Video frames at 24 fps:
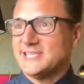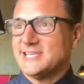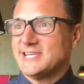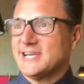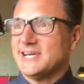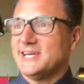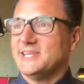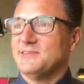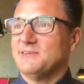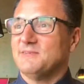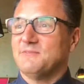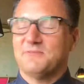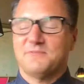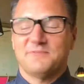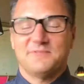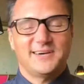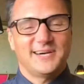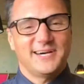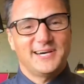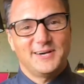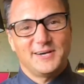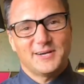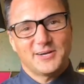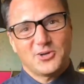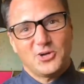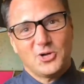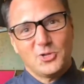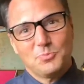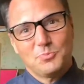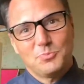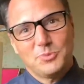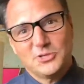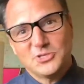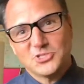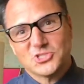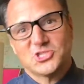He kind of
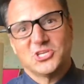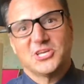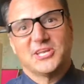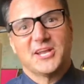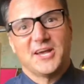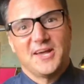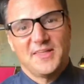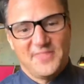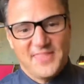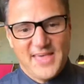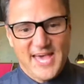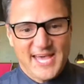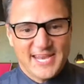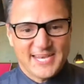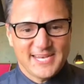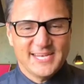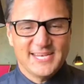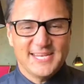called bullshit on that.